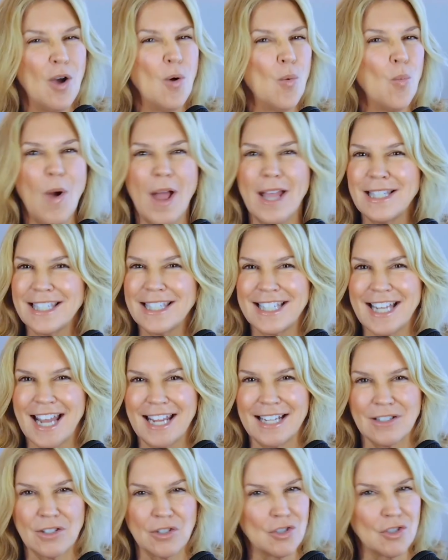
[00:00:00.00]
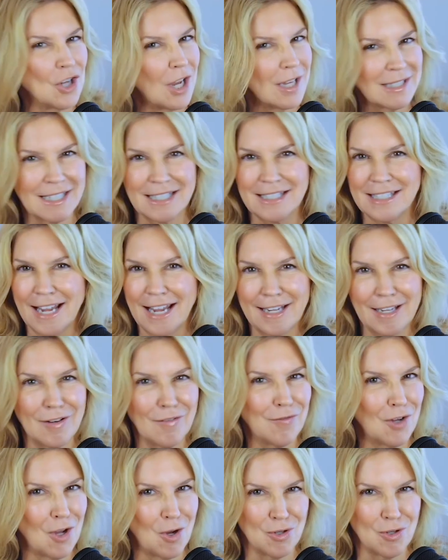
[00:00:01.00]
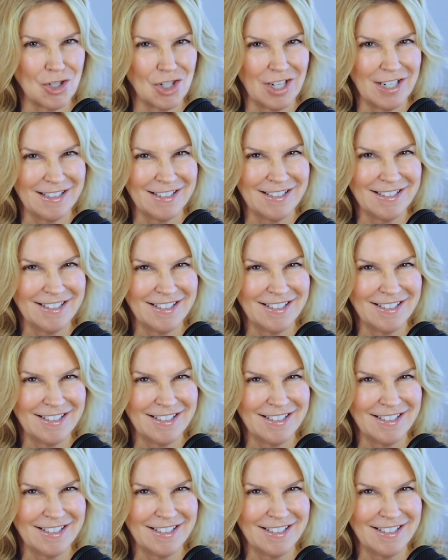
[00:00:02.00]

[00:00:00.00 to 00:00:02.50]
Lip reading: Wednesdays, just executive coaching.